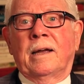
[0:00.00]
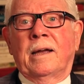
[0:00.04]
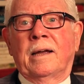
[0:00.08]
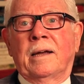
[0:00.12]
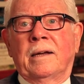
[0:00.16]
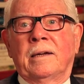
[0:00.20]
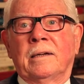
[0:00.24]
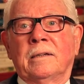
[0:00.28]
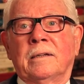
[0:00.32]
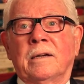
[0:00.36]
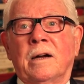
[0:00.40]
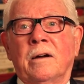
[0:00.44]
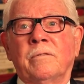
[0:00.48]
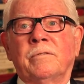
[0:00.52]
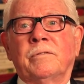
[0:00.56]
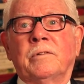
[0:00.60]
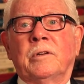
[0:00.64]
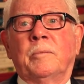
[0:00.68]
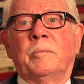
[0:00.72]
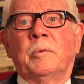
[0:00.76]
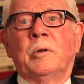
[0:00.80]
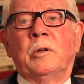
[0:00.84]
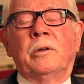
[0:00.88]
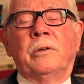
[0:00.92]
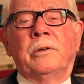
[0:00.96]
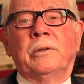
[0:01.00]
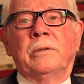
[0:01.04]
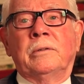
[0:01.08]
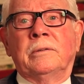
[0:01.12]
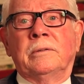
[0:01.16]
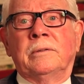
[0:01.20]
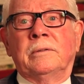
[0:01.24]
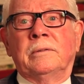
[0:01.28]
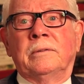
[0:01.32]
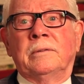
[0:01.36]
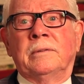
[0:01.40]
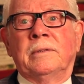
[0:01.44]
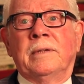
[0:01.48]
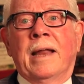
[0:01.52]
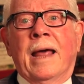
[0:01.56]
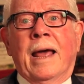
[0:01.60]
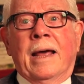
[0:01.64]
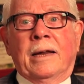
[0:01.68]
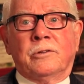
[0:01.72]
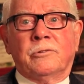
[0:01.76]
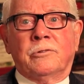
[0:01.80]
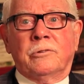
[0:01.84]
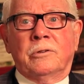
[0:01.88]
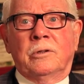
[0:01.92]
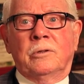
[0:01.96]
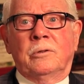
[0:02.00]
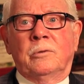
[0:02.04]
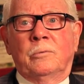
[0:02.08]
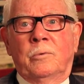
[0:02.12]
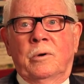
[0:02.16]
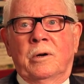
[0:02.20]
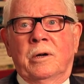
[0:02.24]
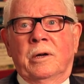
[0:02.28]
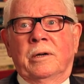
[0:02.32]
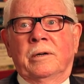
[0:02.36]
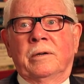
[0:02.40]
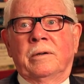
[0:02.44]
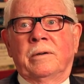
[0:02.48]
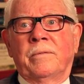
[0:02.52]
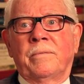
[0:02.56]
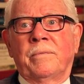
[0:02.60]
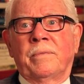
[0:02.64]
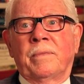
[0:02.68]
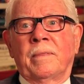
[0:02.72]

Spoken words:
a comfortable, natural one